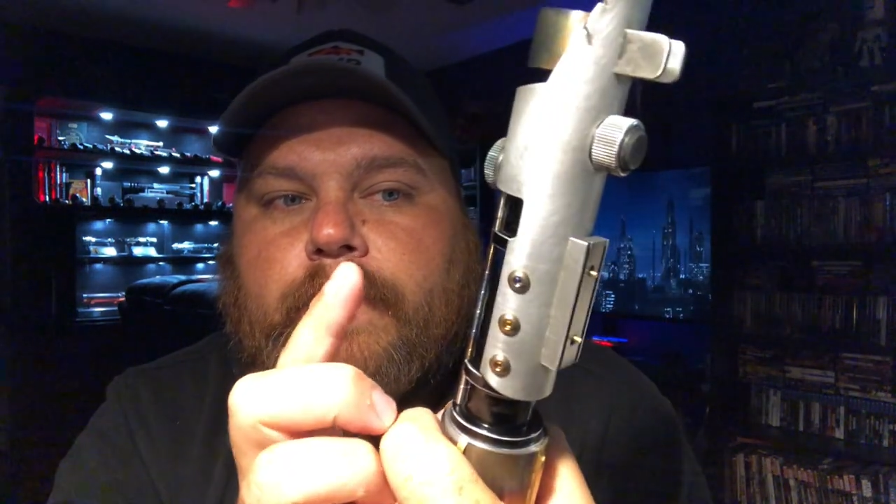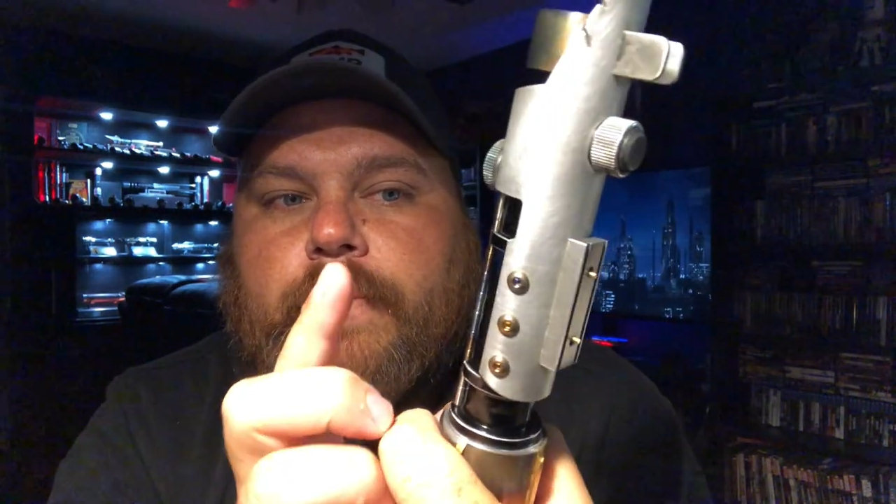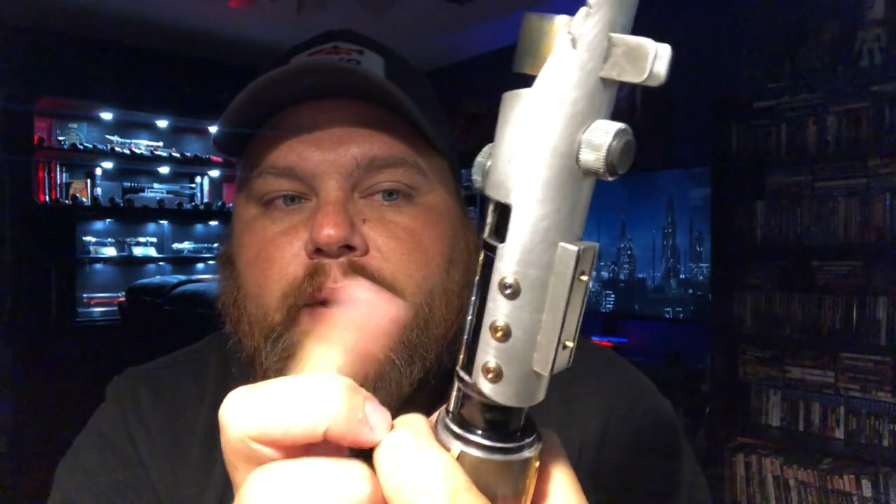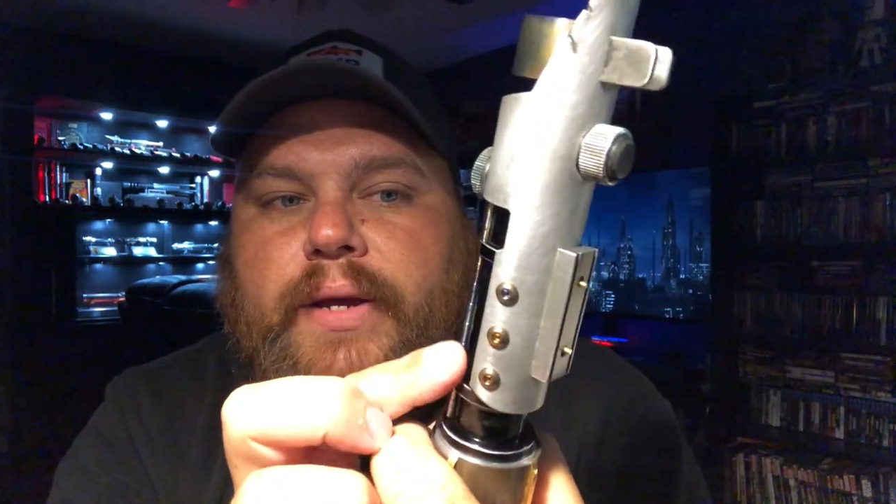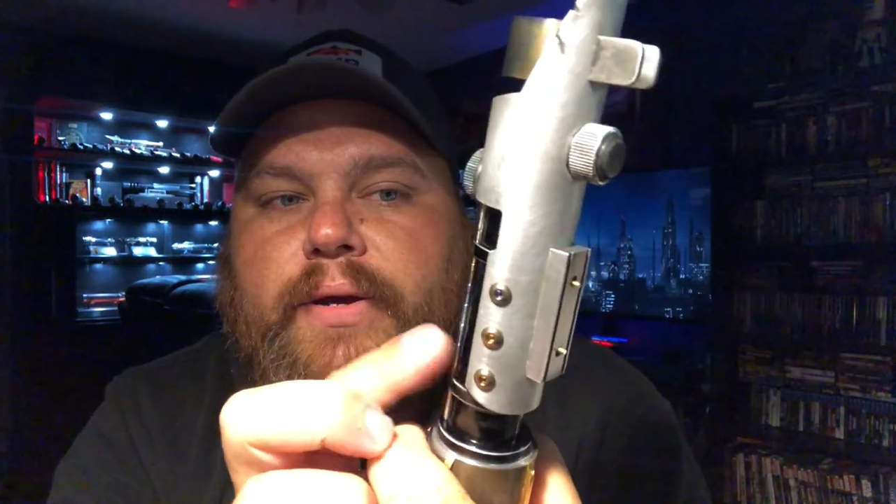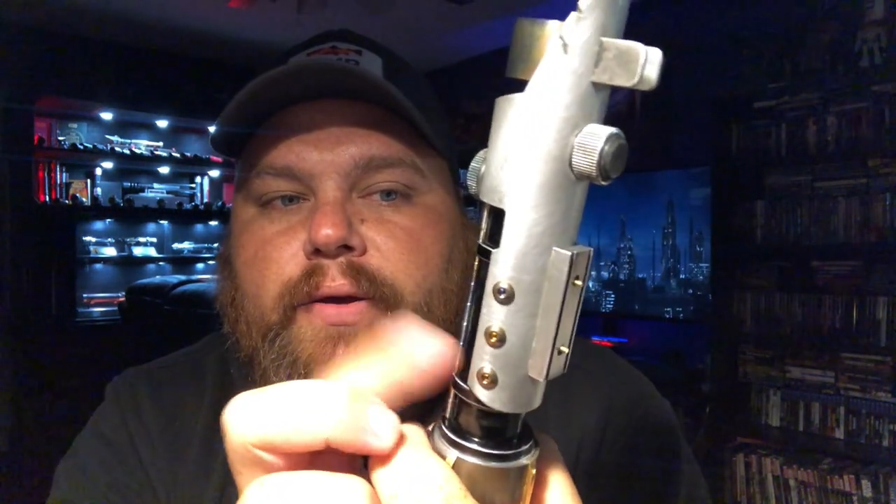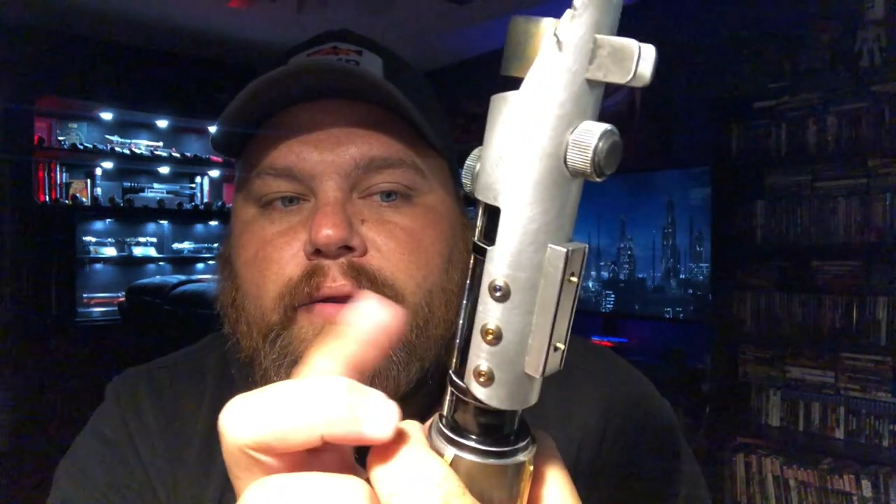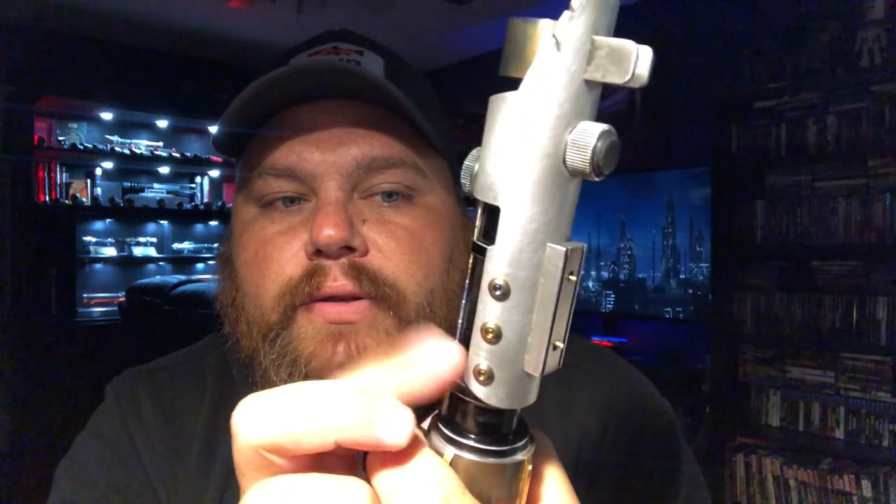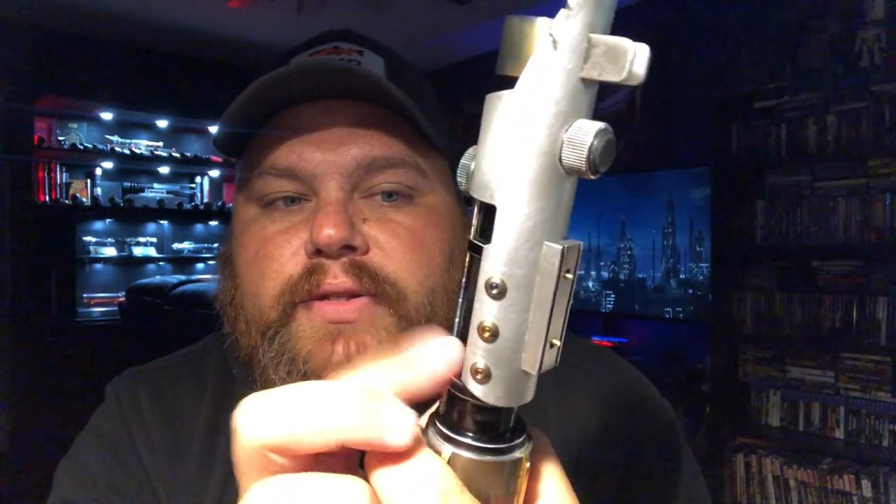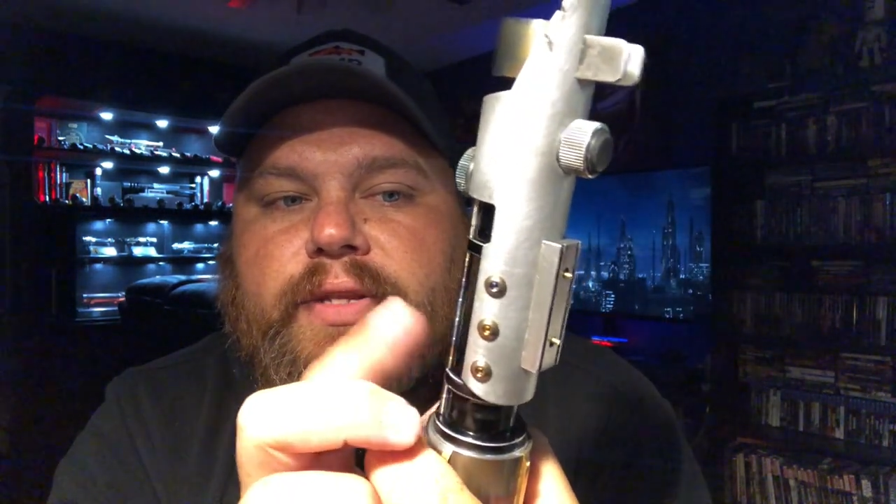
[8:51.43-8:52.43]
by
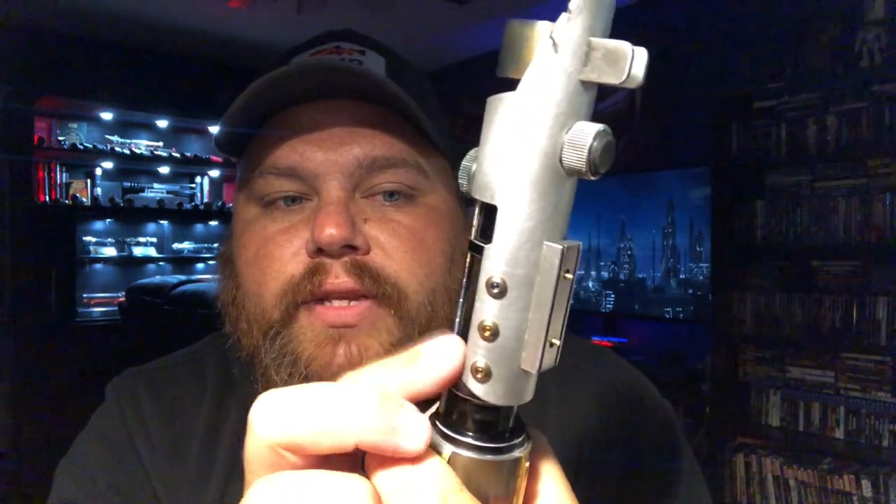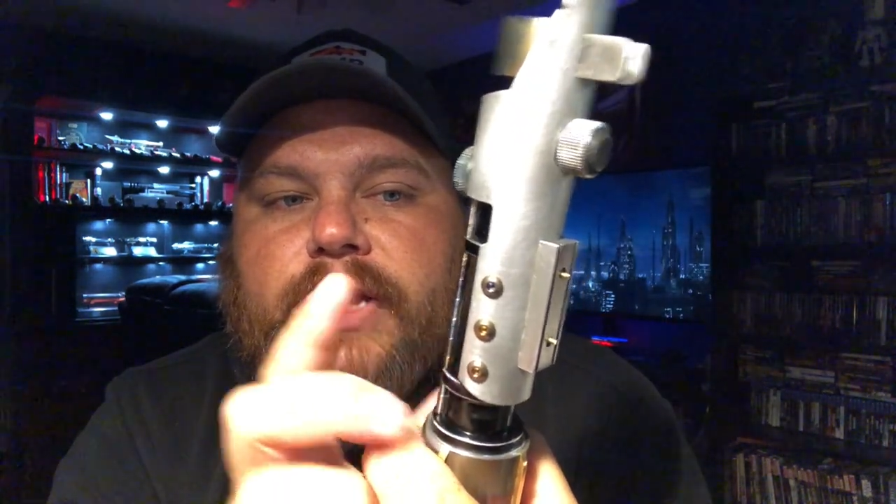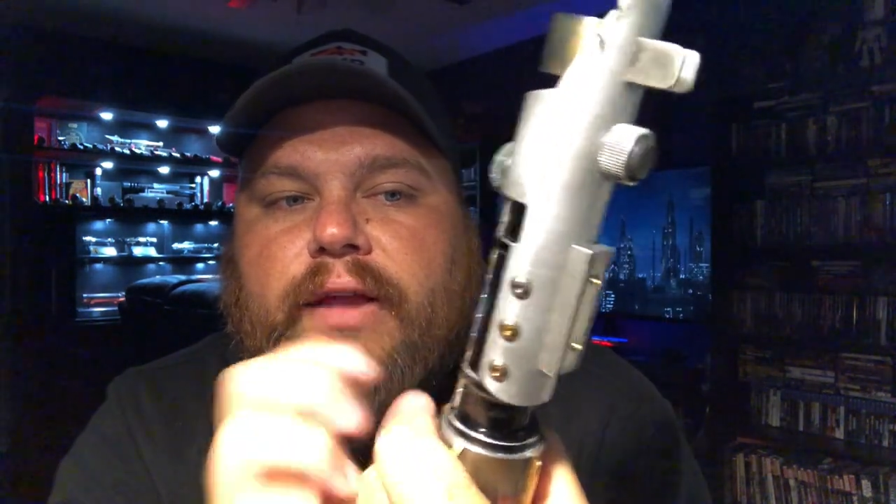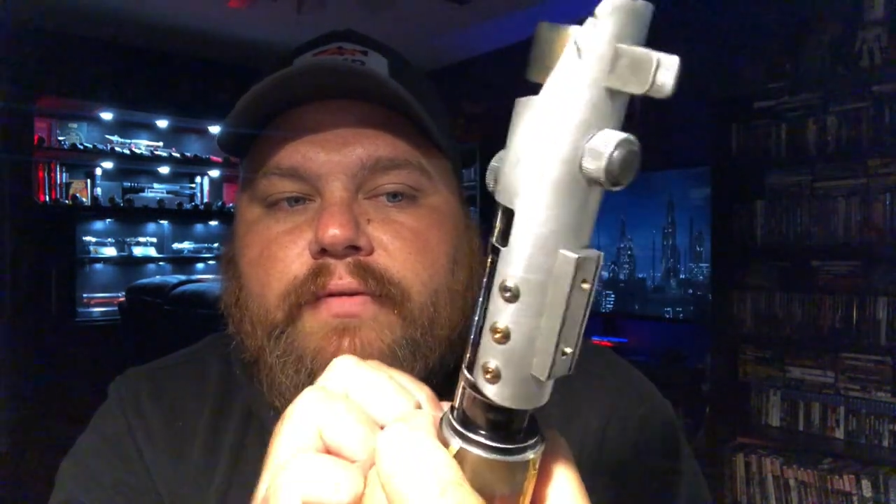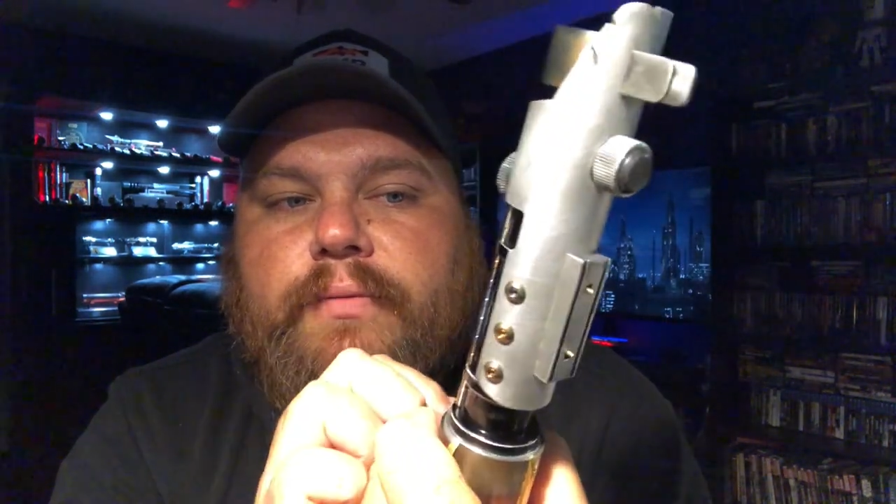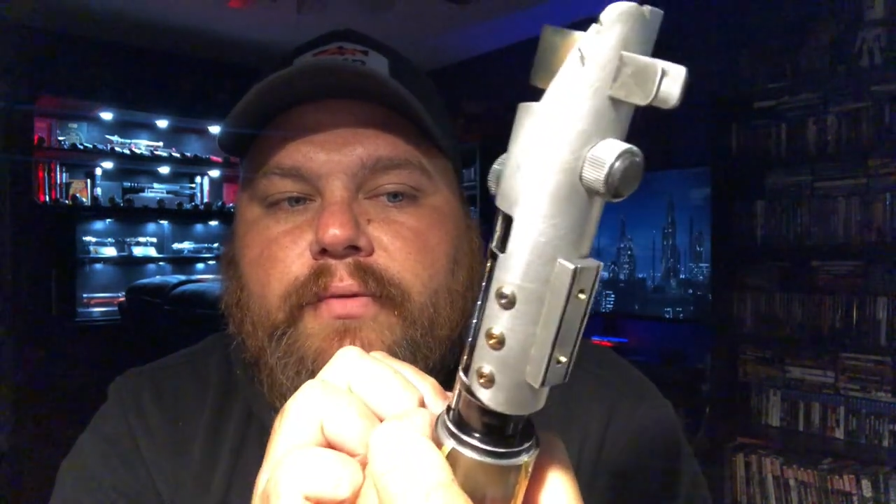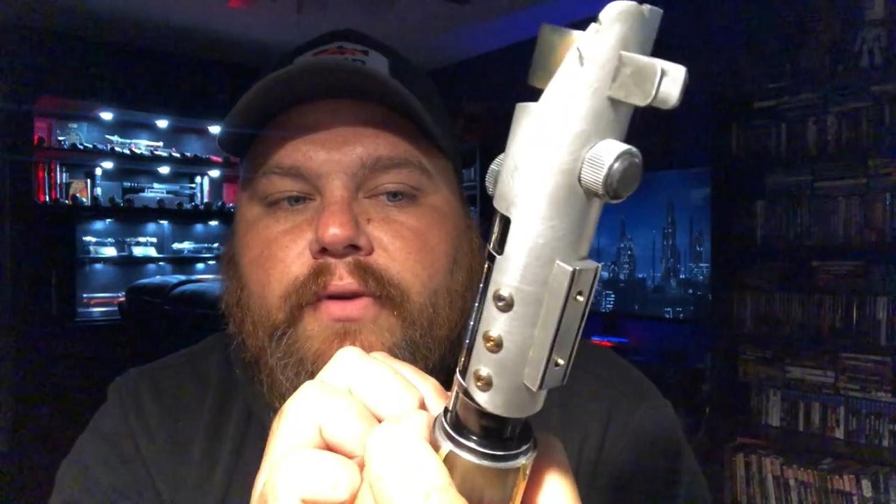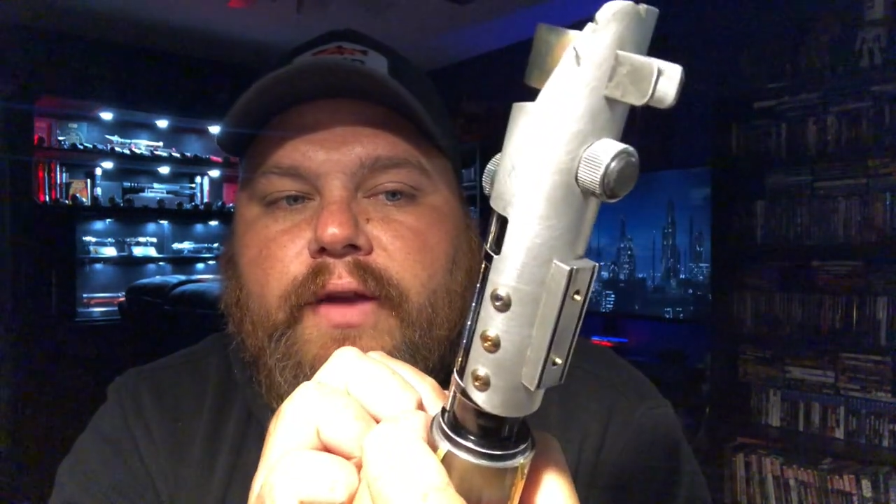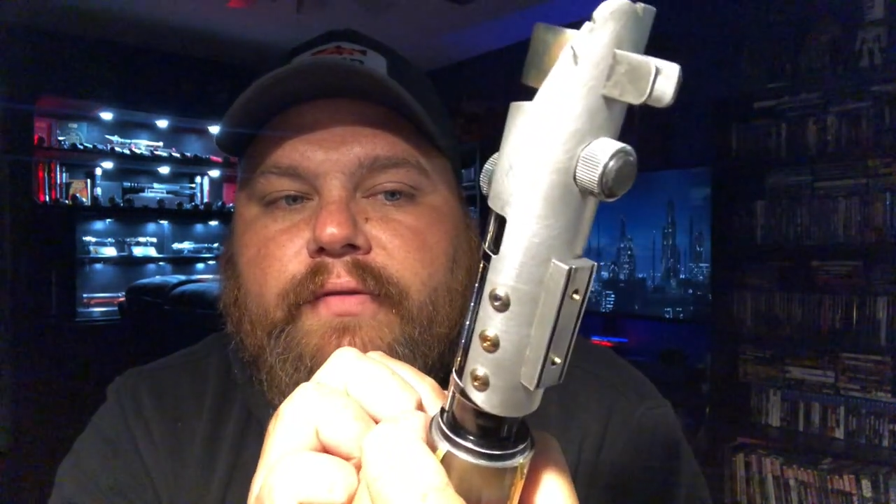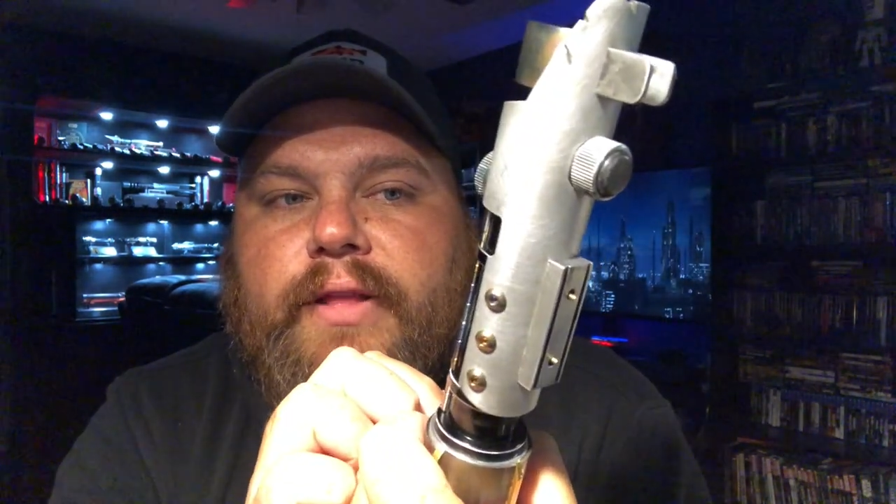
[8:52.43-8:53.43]
Carlos and then got it from
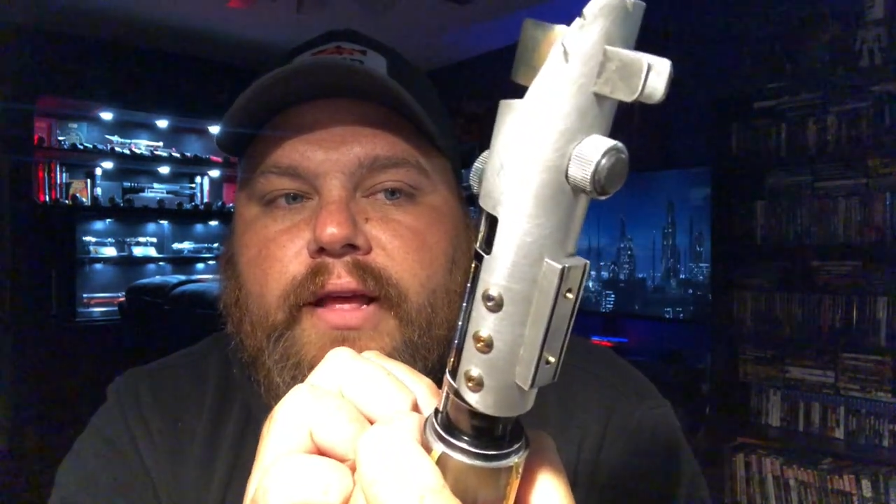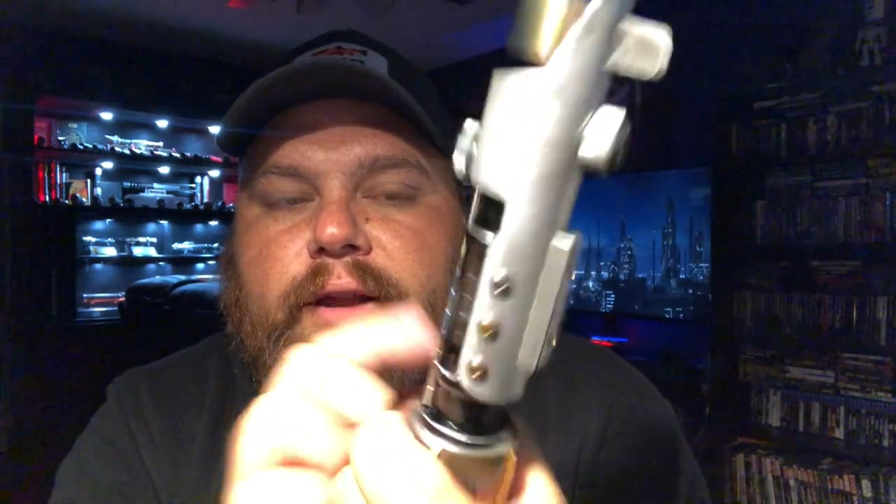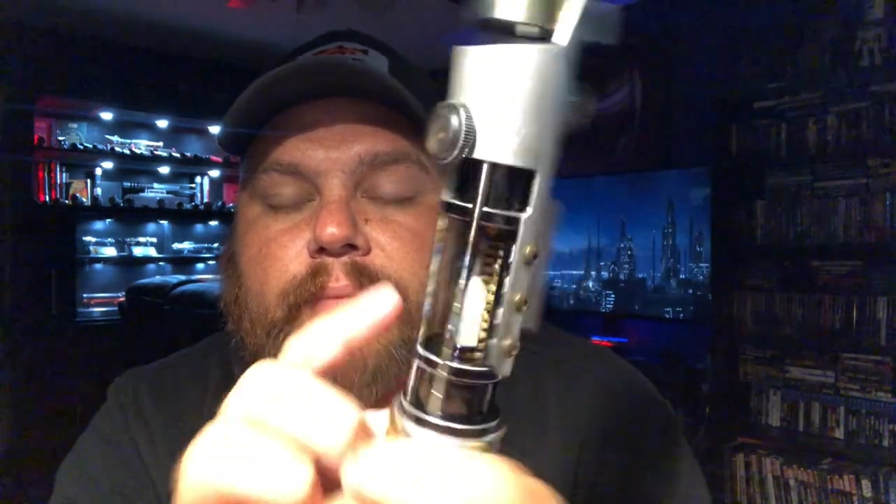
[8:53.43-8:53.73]
Craft Cloud.